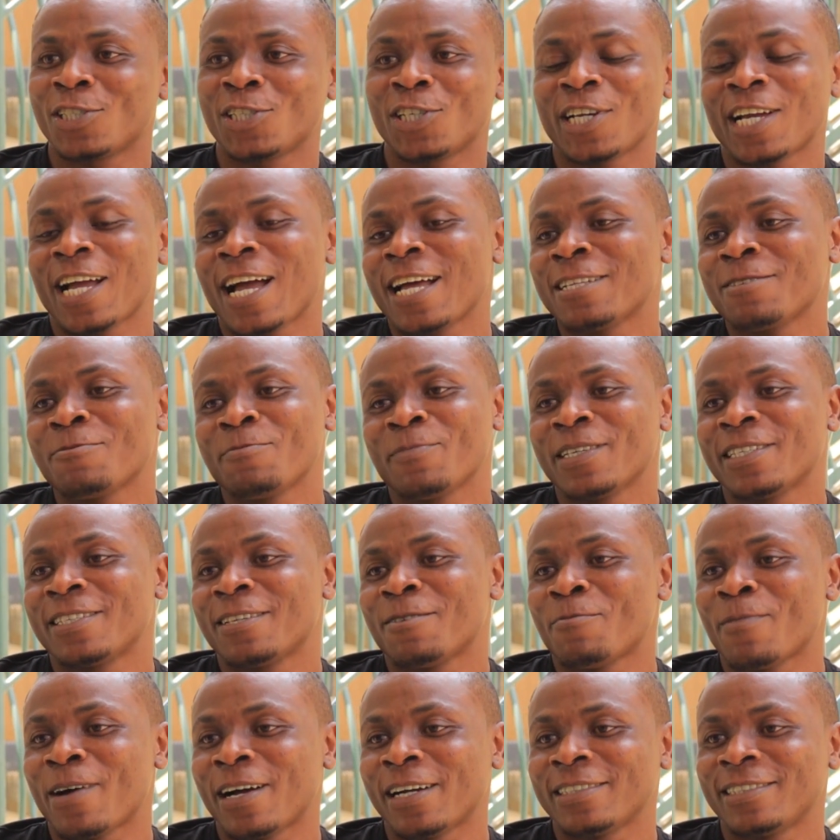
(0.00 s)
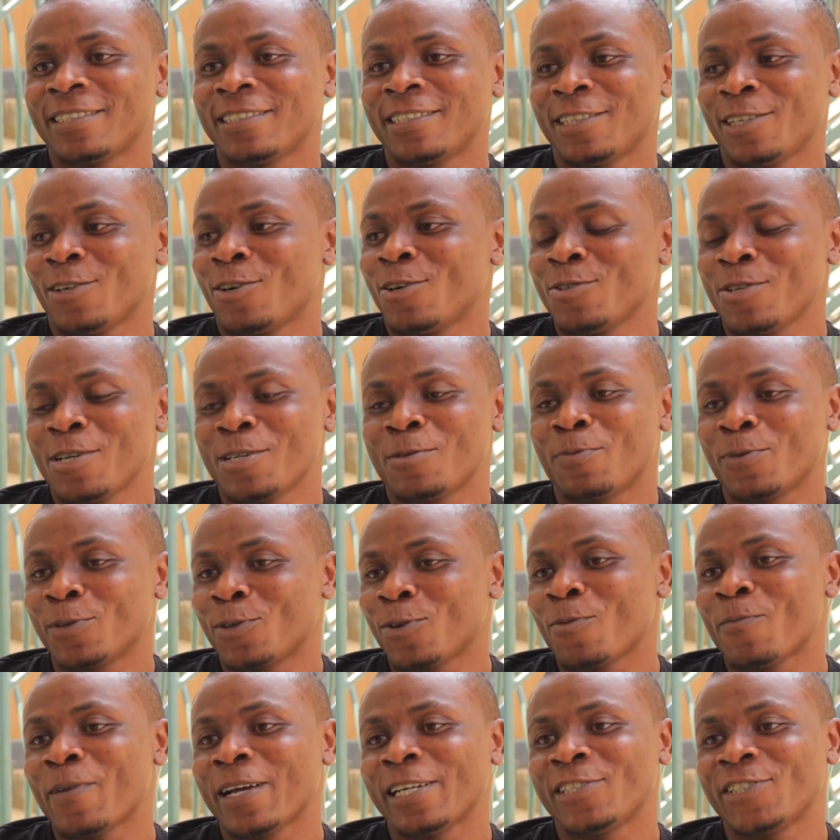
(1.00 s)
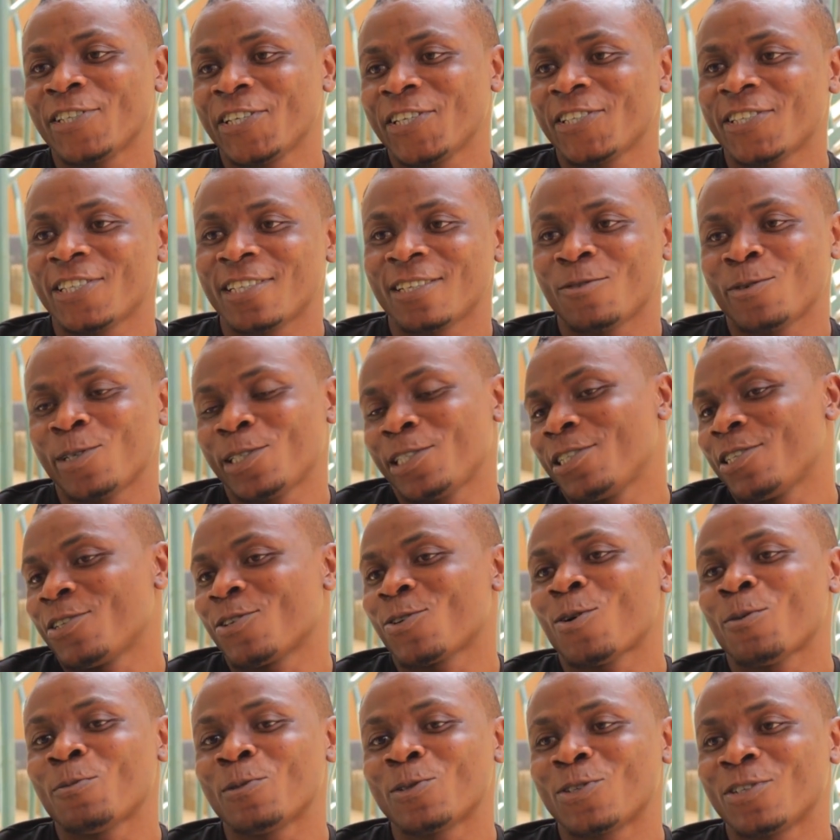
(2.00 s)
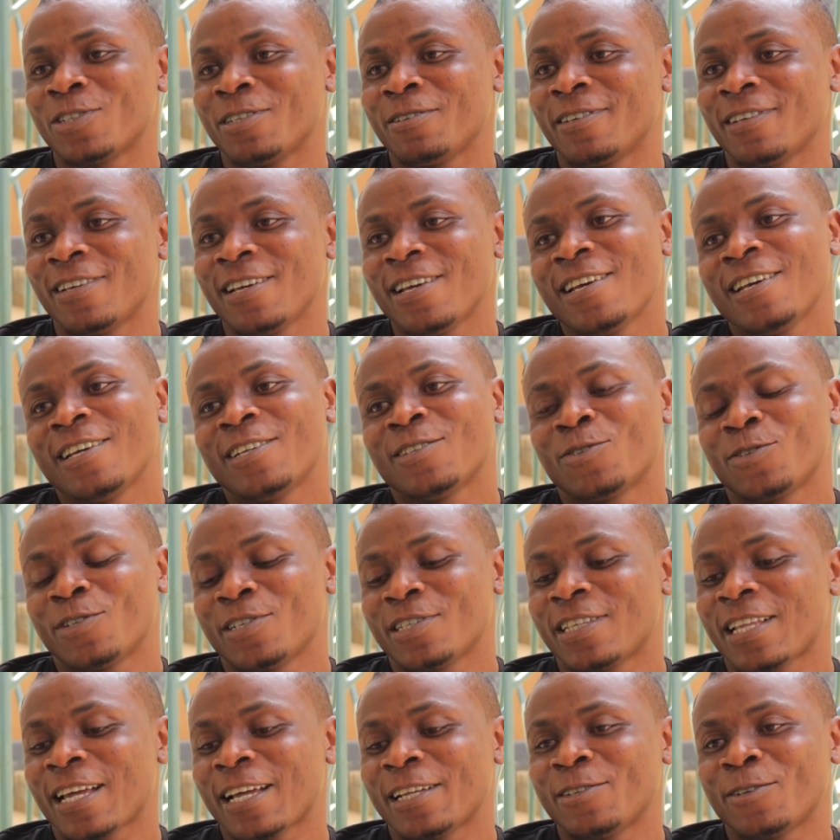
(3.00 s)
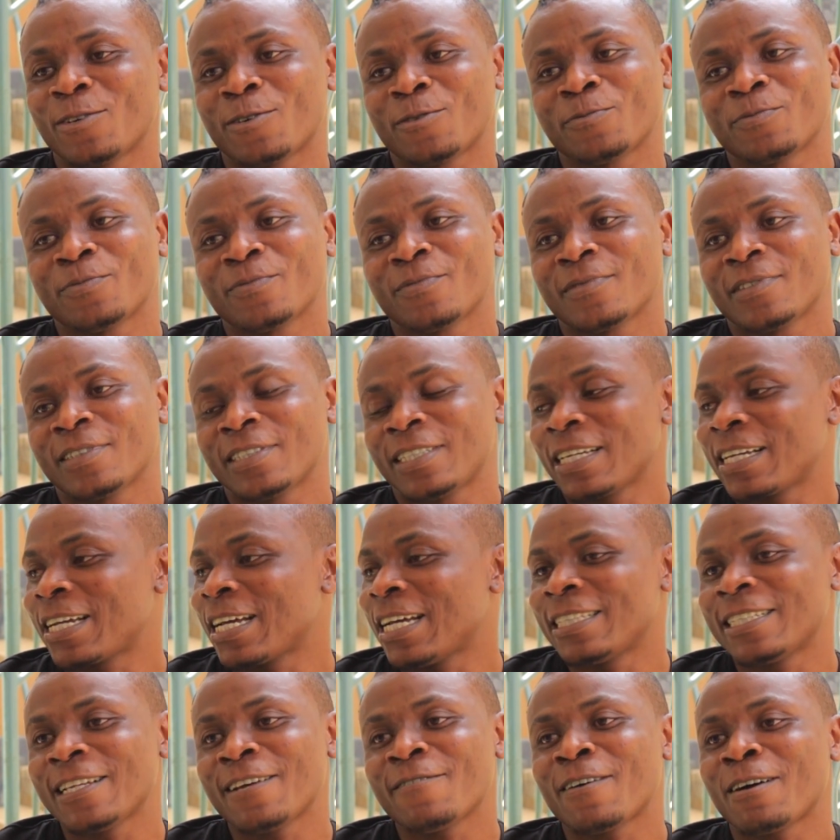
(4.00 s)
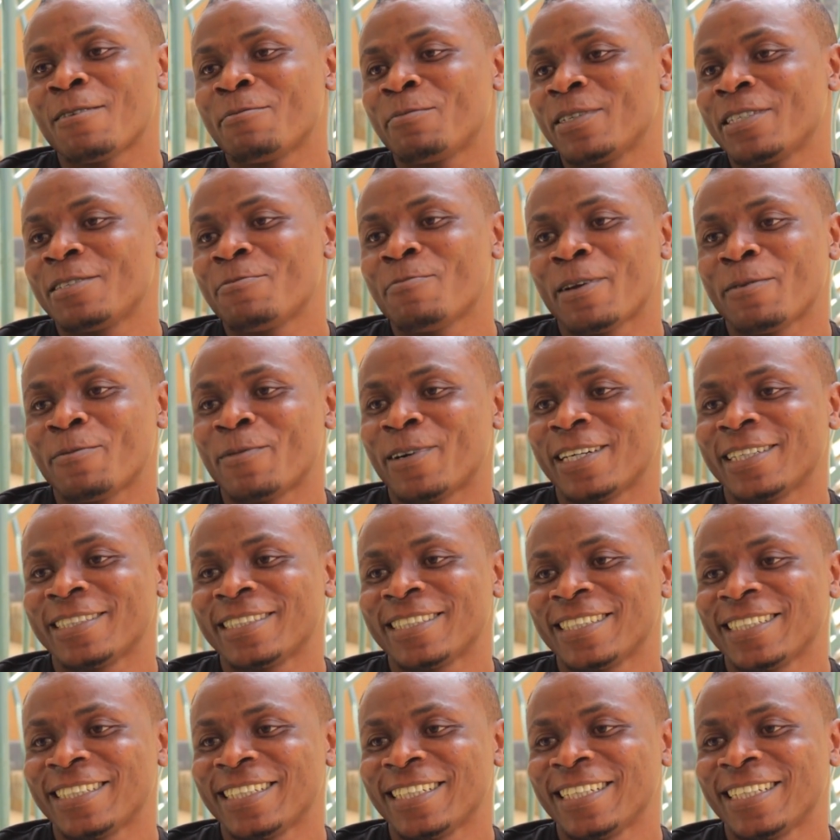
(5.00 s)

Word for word: she can't miss a match. She always put on my jersey when she's coming to the to the stadium. She can never miss my match.